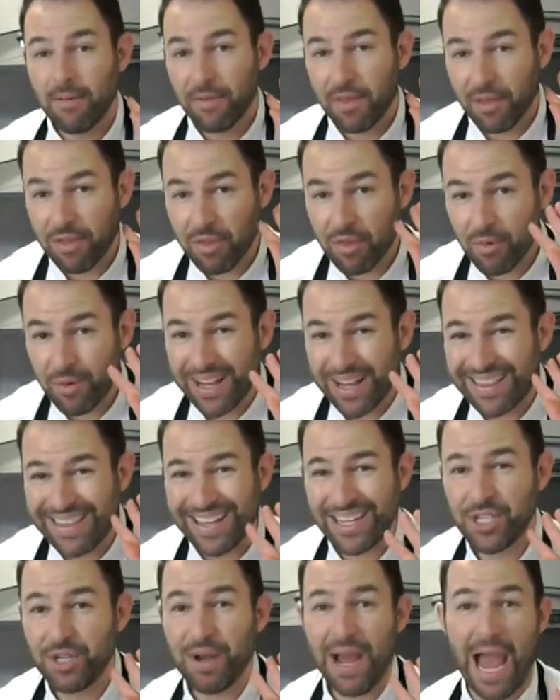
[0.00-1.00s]
The 3
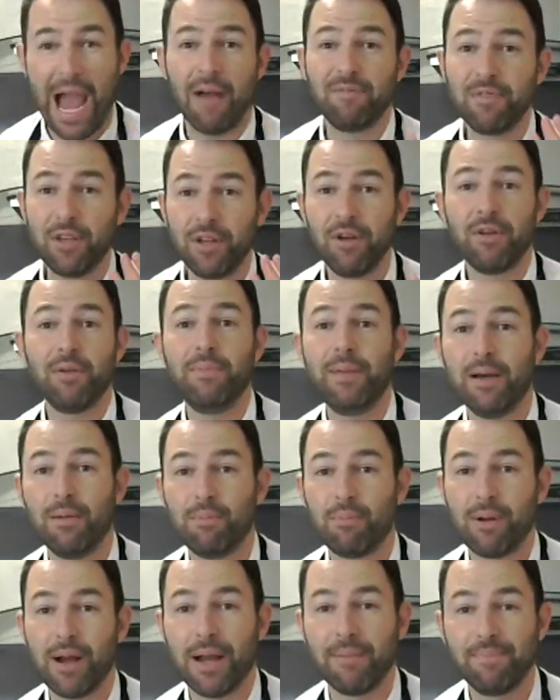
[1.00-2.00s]
things you have to know to meal
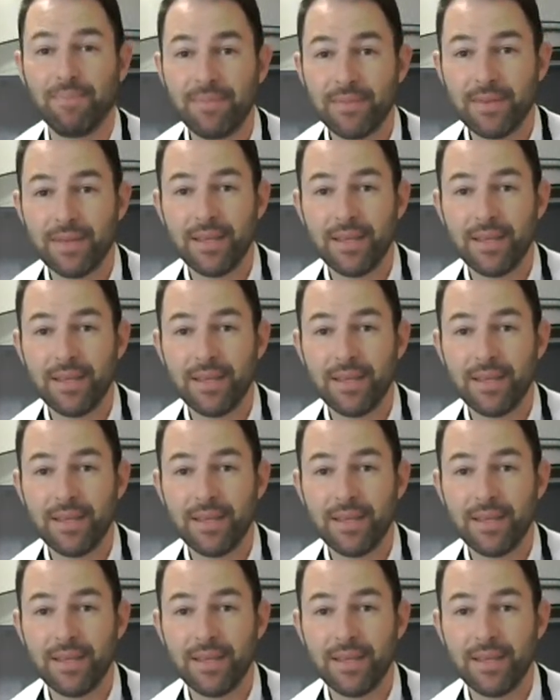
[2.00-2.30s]
prep.